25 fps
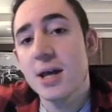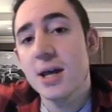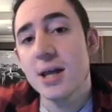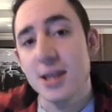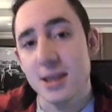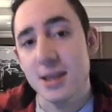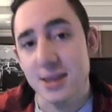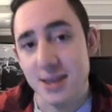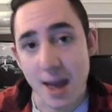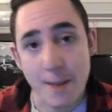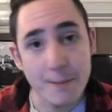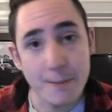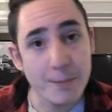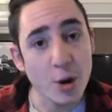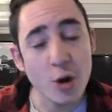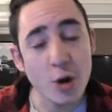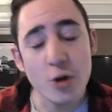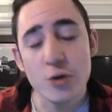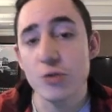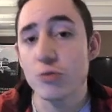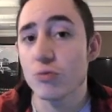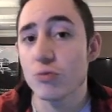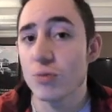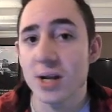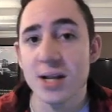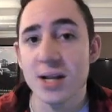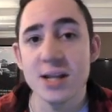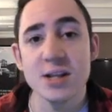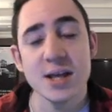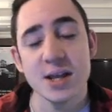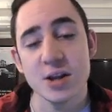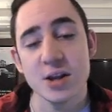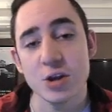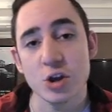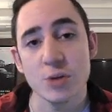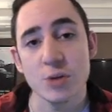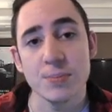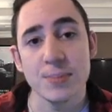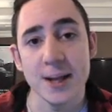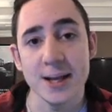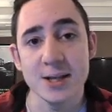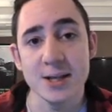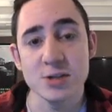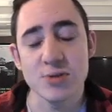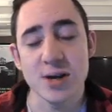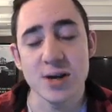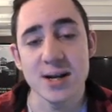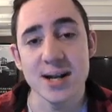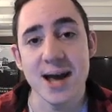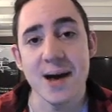They're both really in a good place
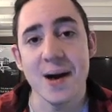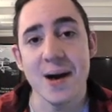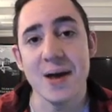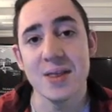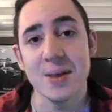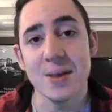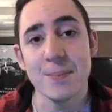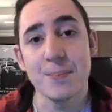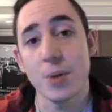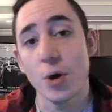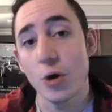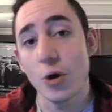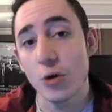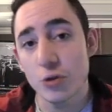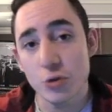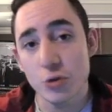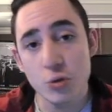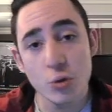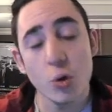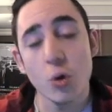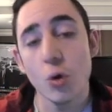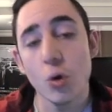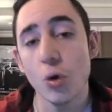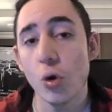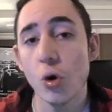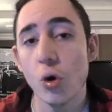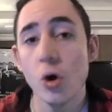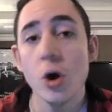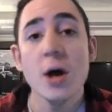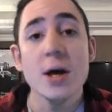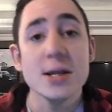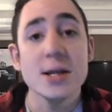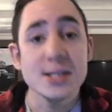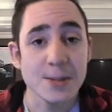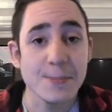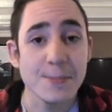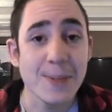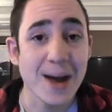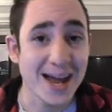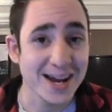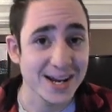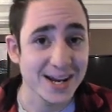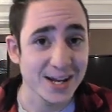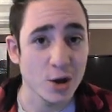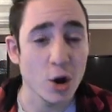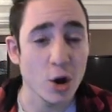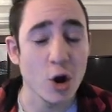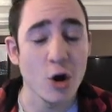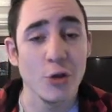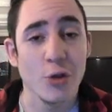right now and they're both core depending
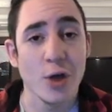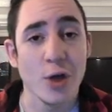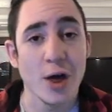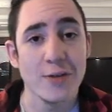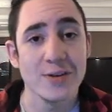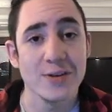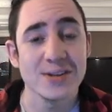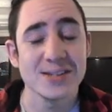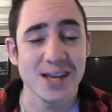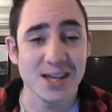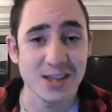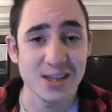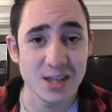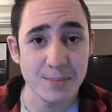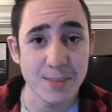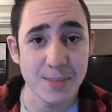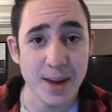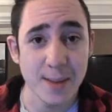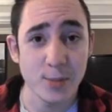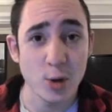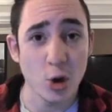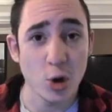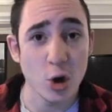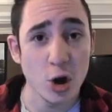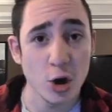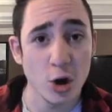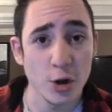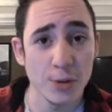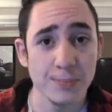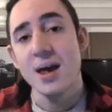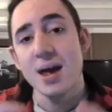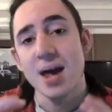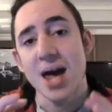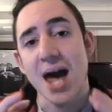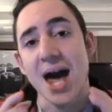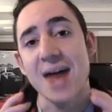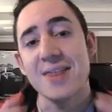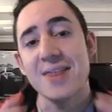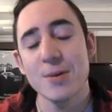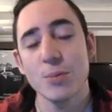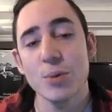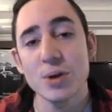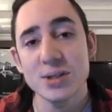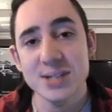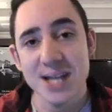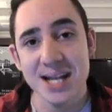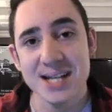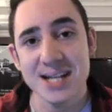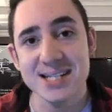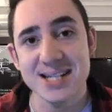on the side of the map you're on. And then what
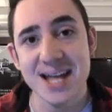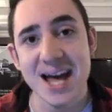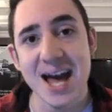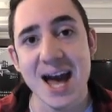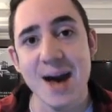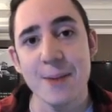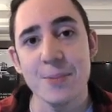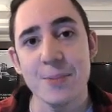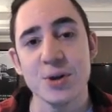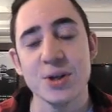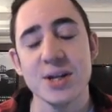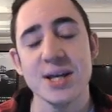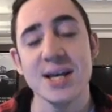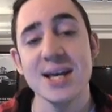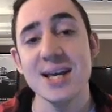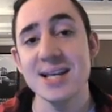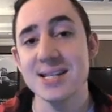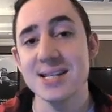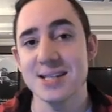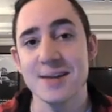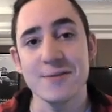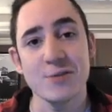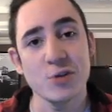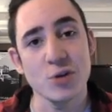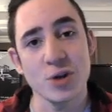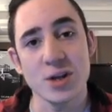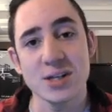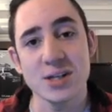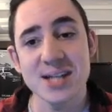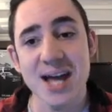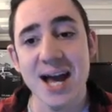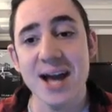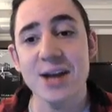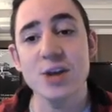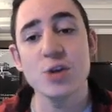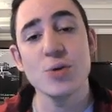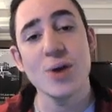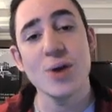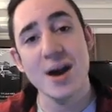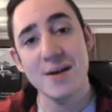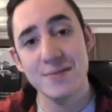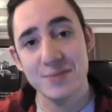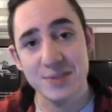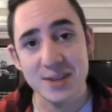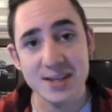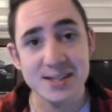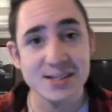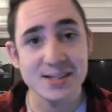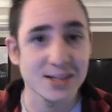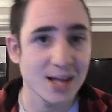tends to happen is if you're on attack, you have
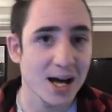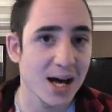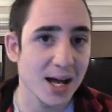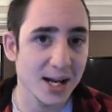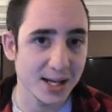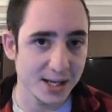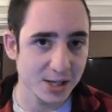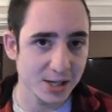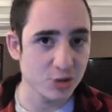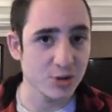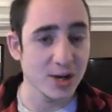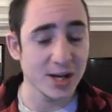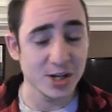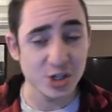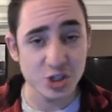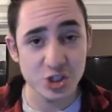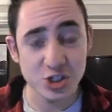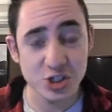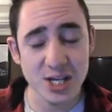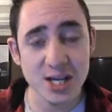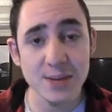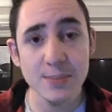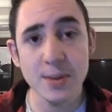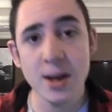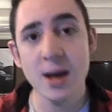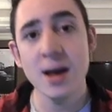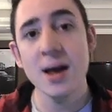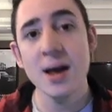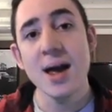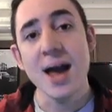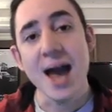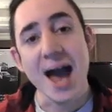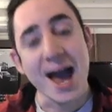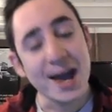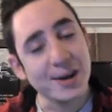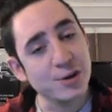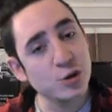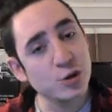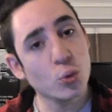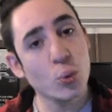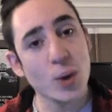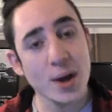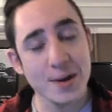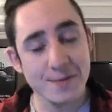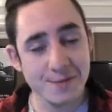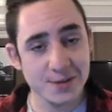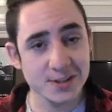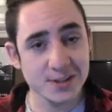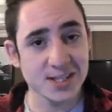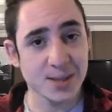this Dahlia Trench DMR and you'll wait
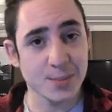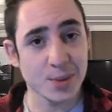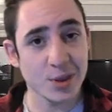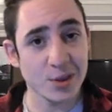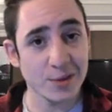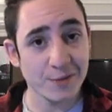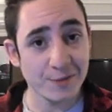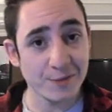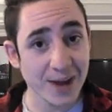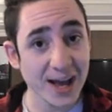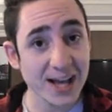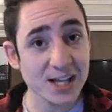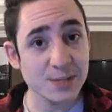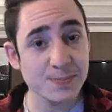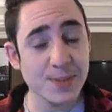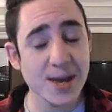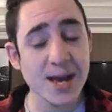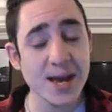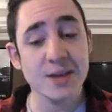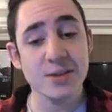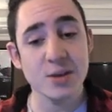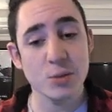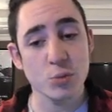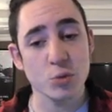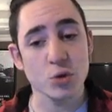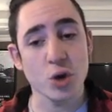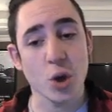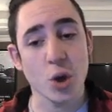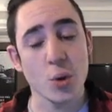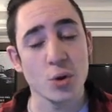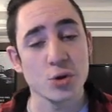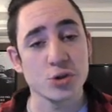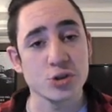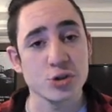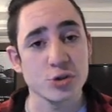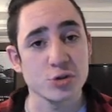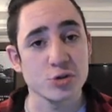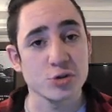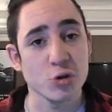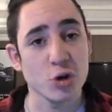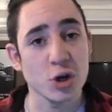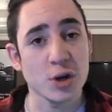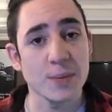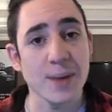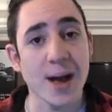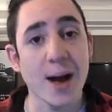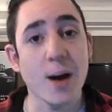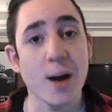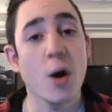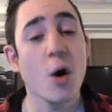for some other flex pick that we'll go on to talk
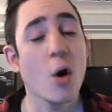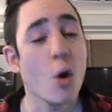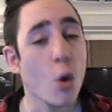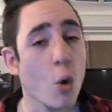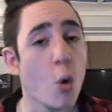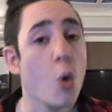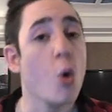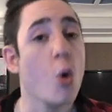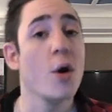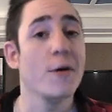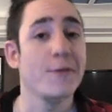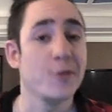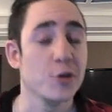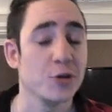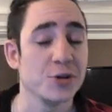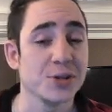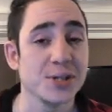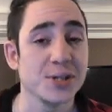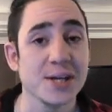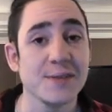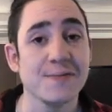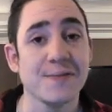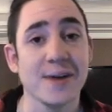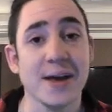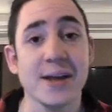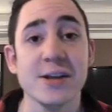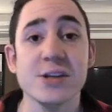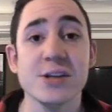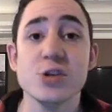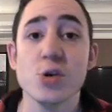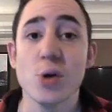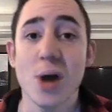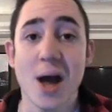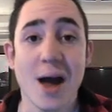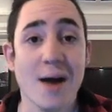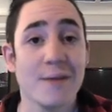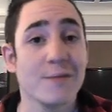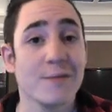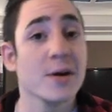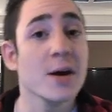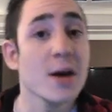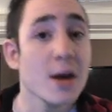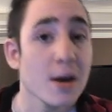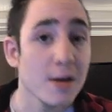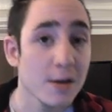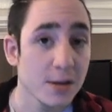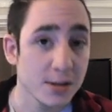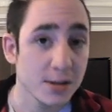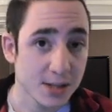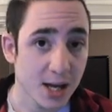about. Or if you're on defense, you have
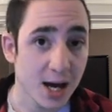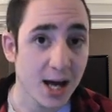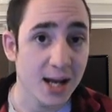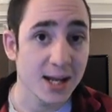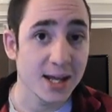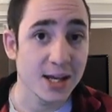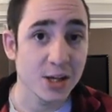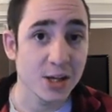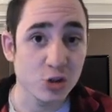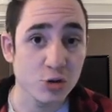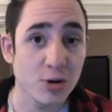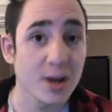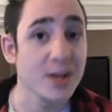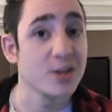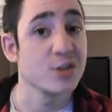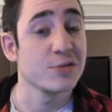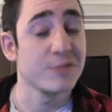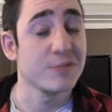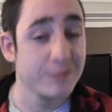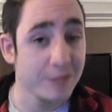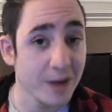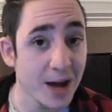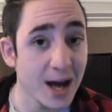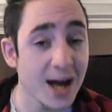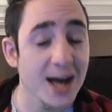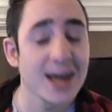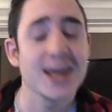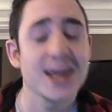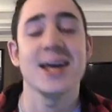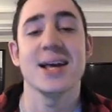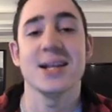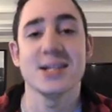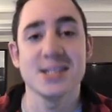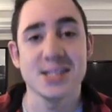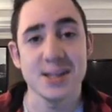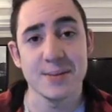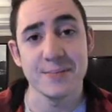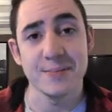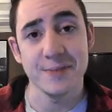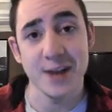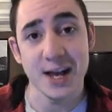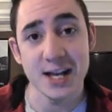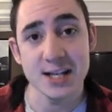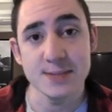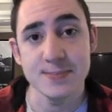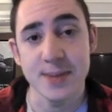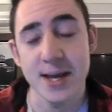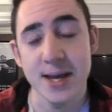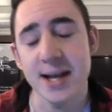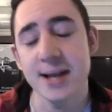Dahlia Trench Vi and some flex
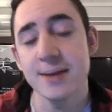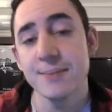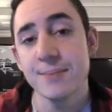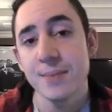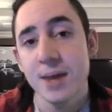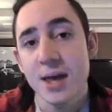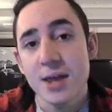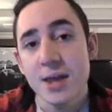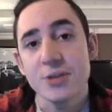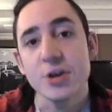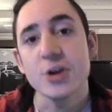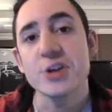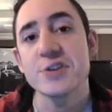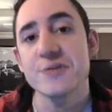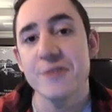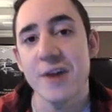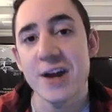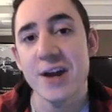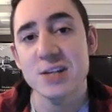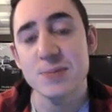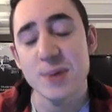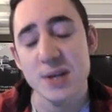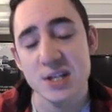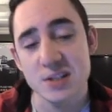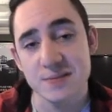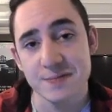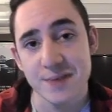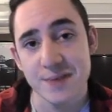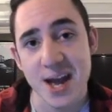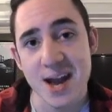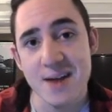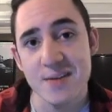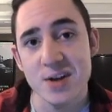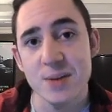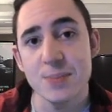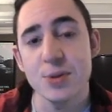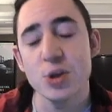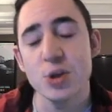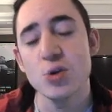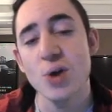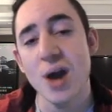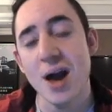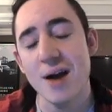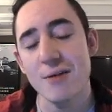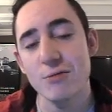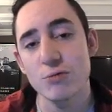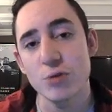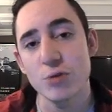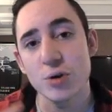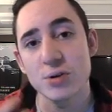pick. Those flex picks vary, but you
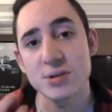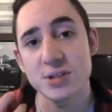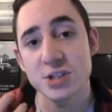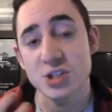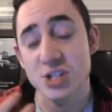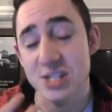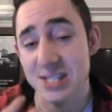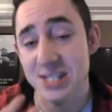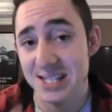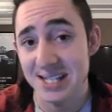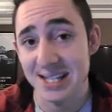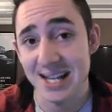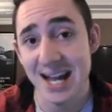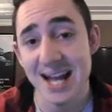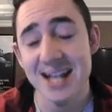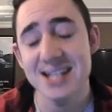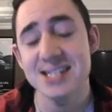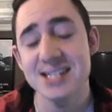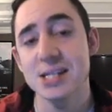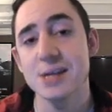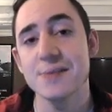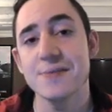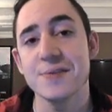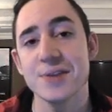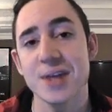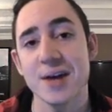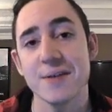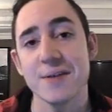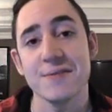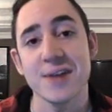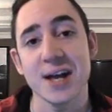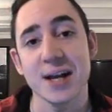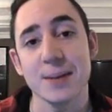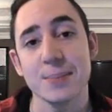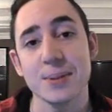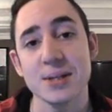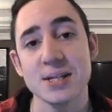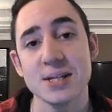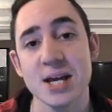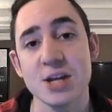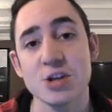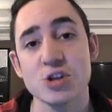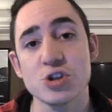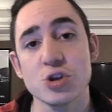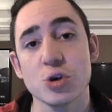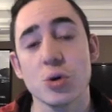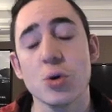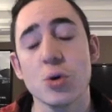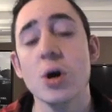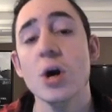have rogues such as Lancer for that flank
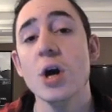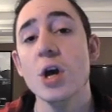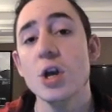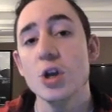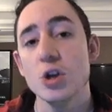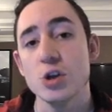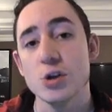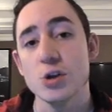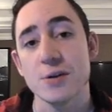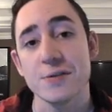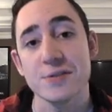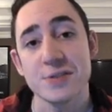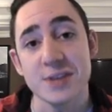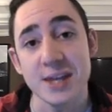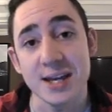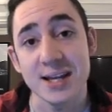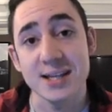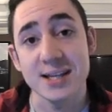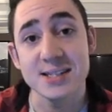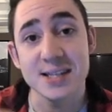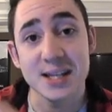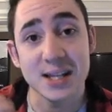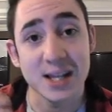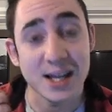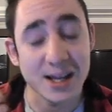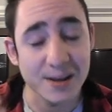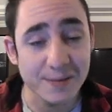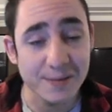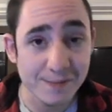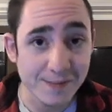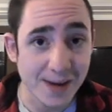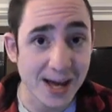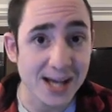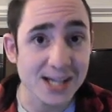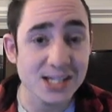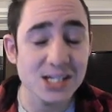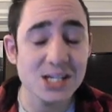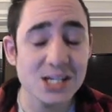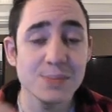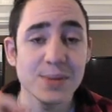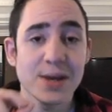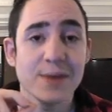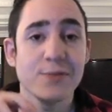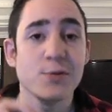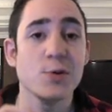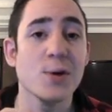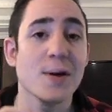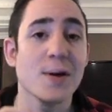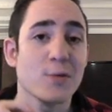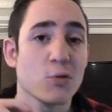potential. You have things like Phantom. If
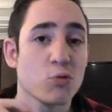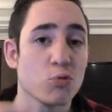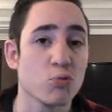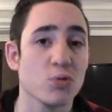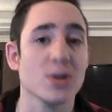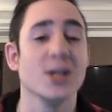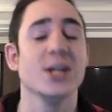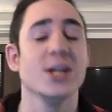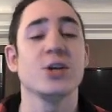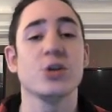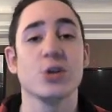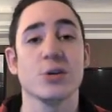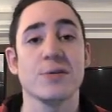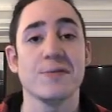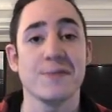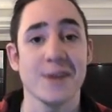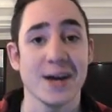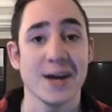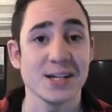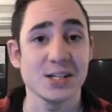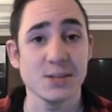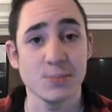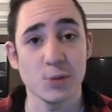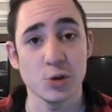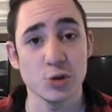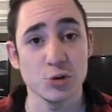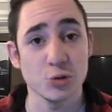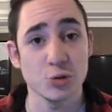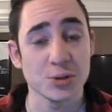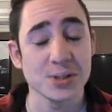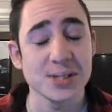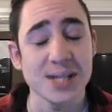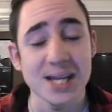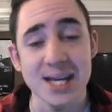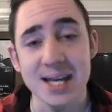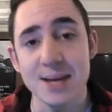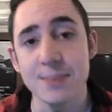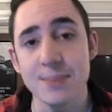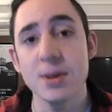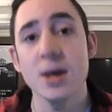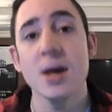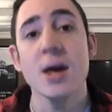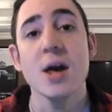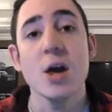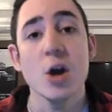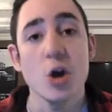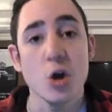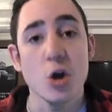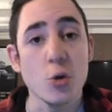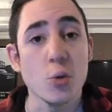you have a really good Phantom on your team
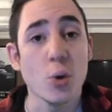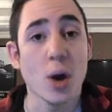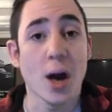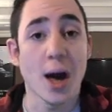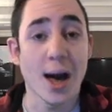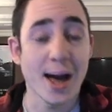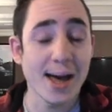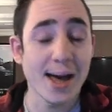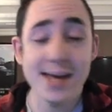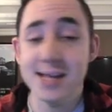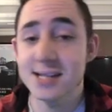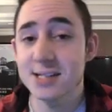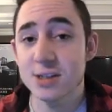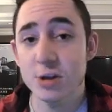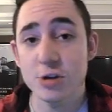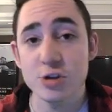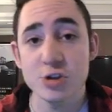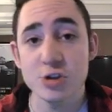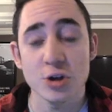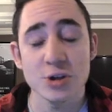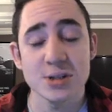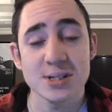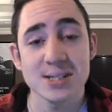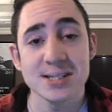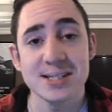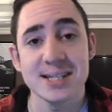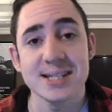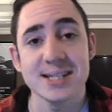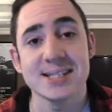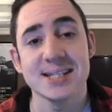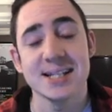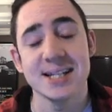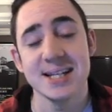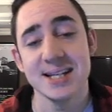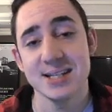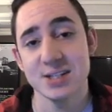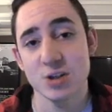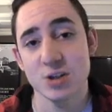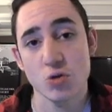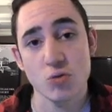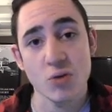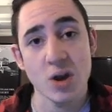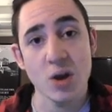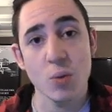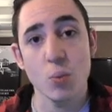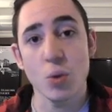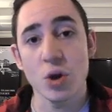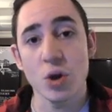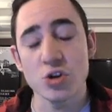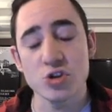who hits those shots consistently, it's a great
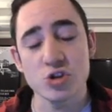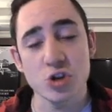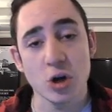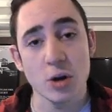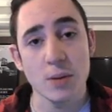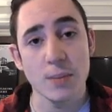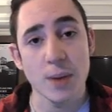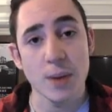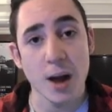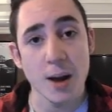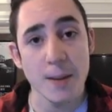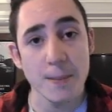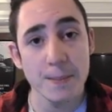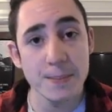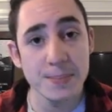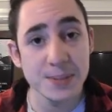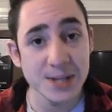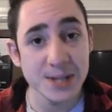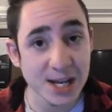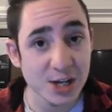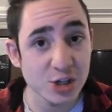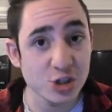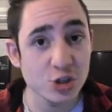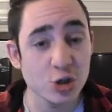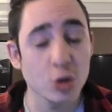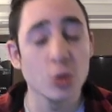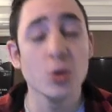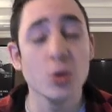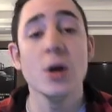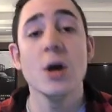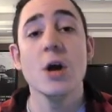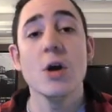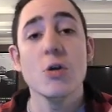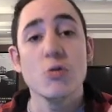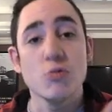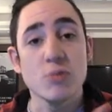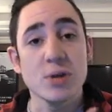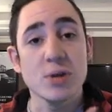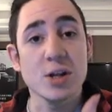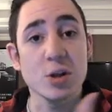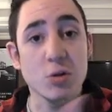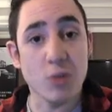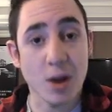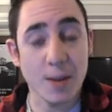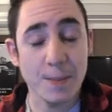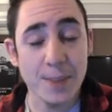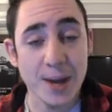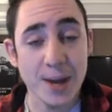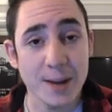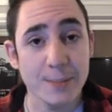one-shot potential, really great
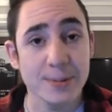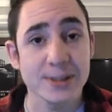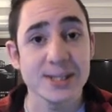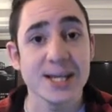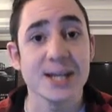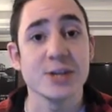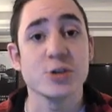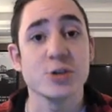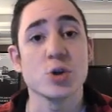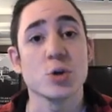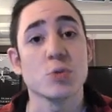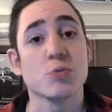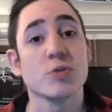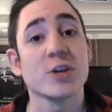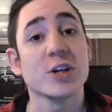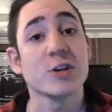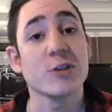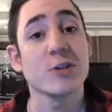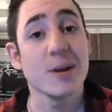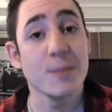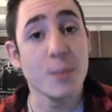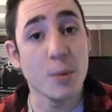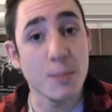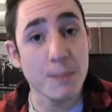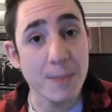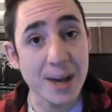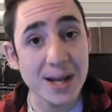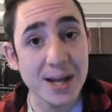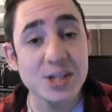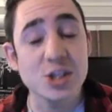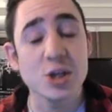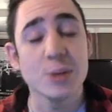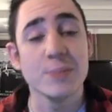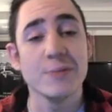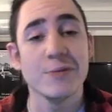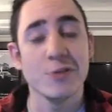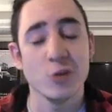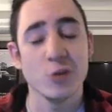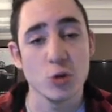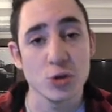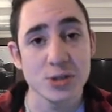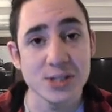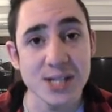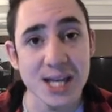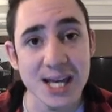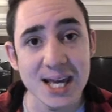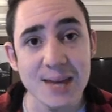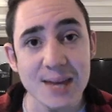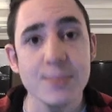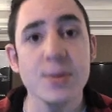pick potential, and really great momentum for your
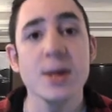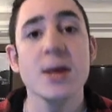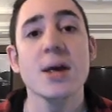team.